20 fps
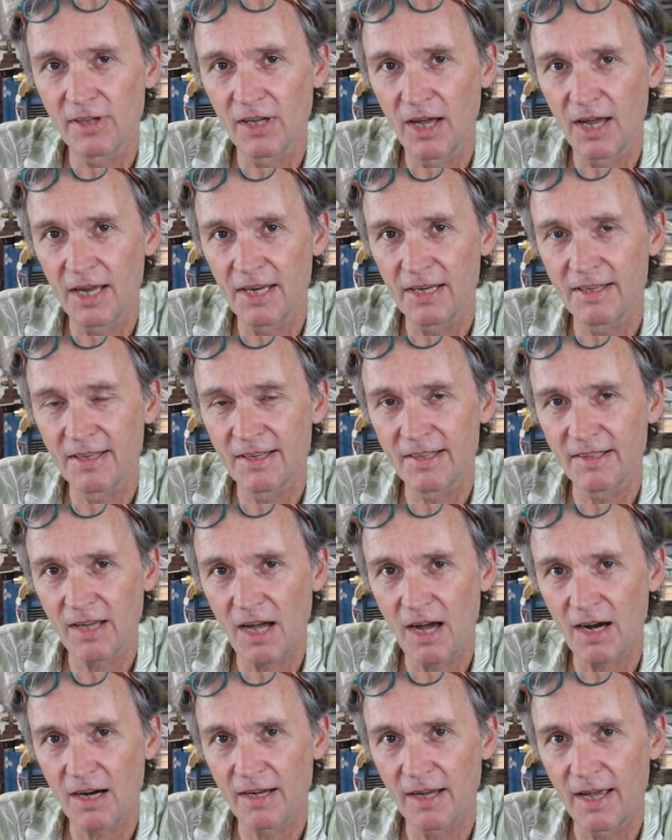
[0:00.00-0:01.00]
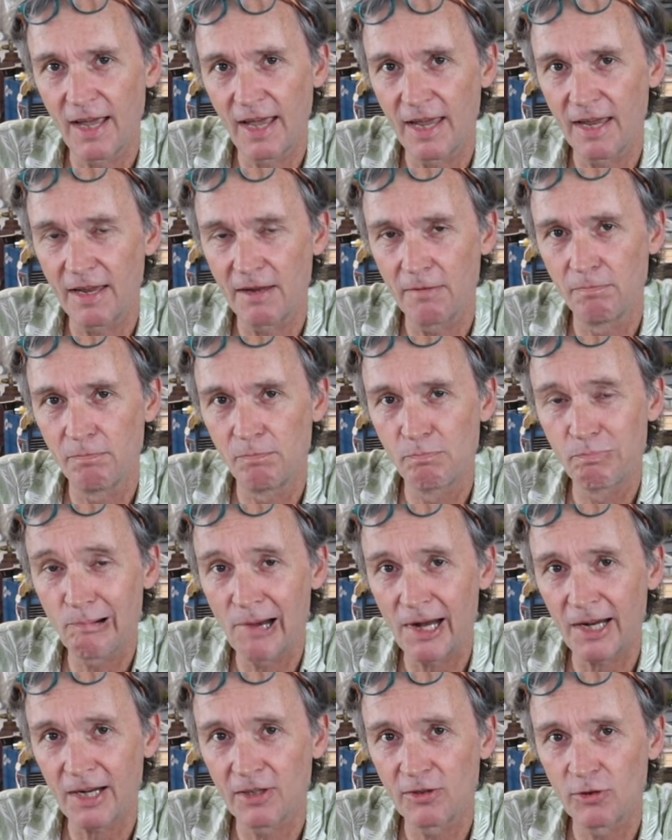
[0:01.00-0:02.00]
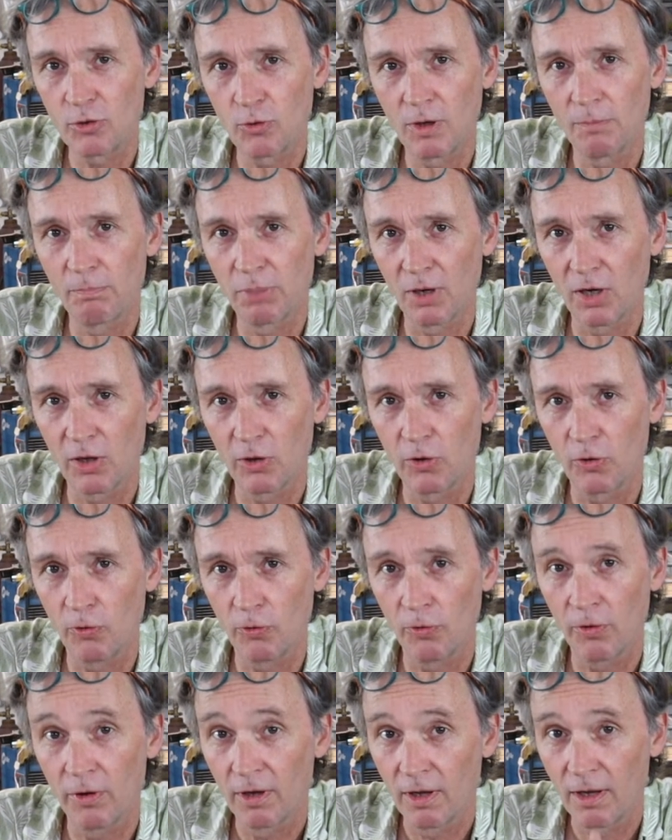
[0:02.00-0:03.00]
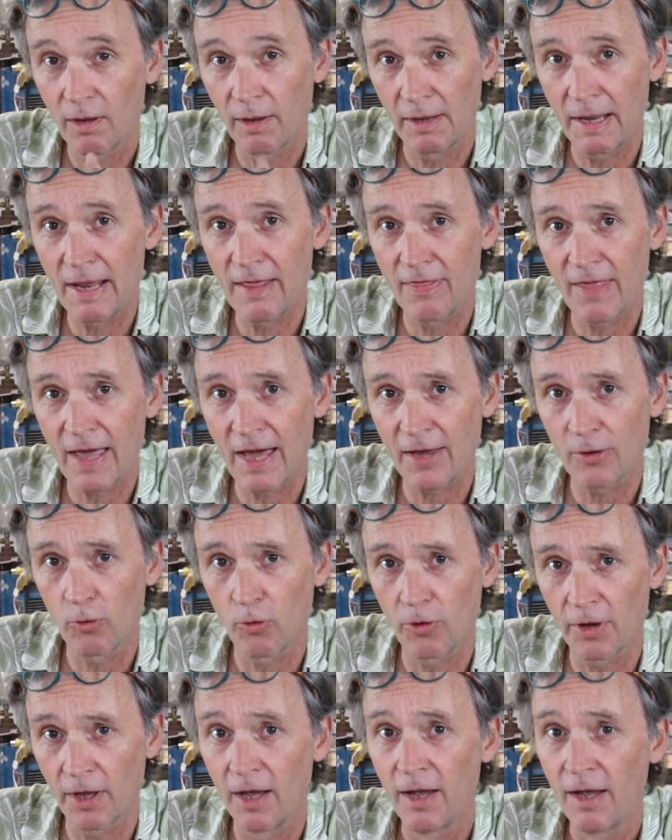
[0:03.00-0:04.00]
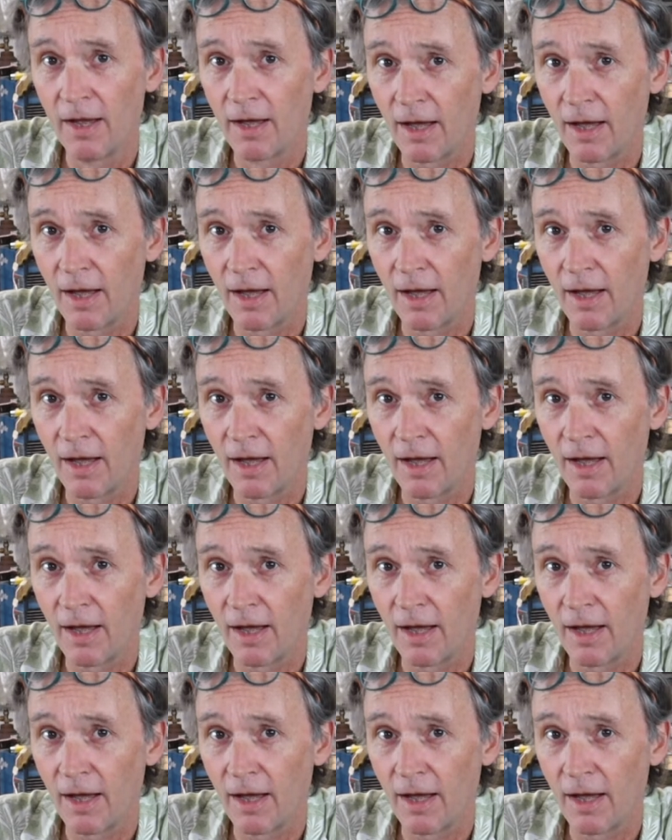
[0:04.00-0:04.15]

I stuck a brick to a balloon in that order.